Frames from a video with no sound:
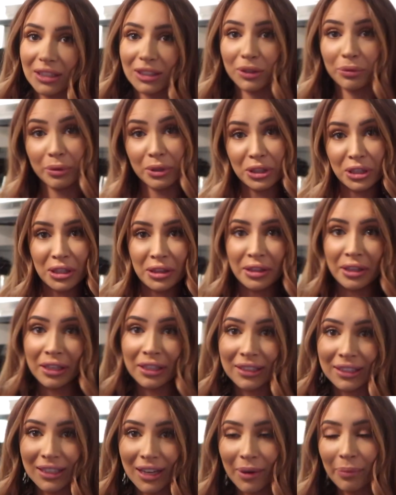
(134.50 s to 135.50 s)
Switching
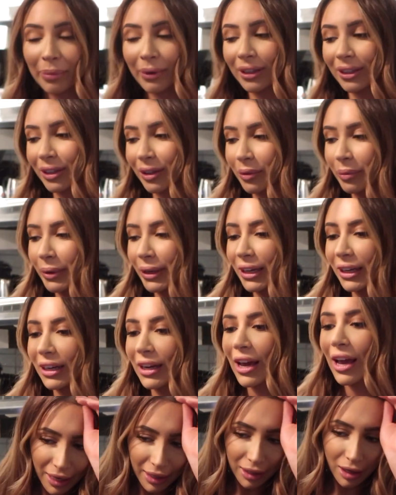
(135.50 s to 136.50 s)
things up a little bit.
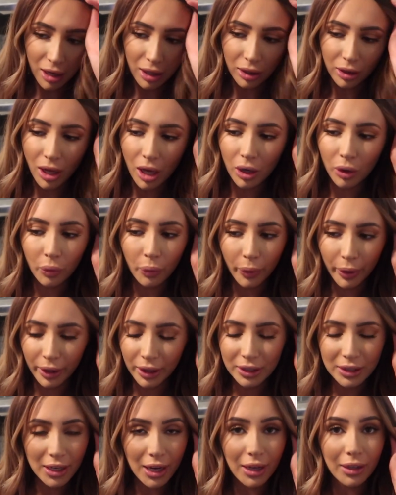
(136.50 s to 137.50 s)
I got a lot of
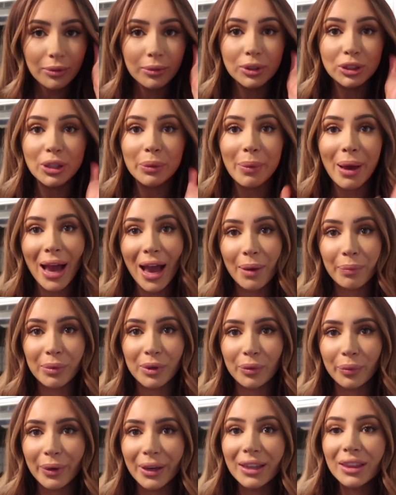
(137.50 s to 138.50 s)
work done, which I'm
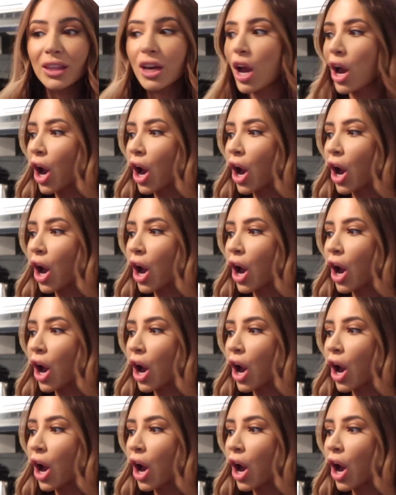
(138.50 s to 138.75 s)
happy with.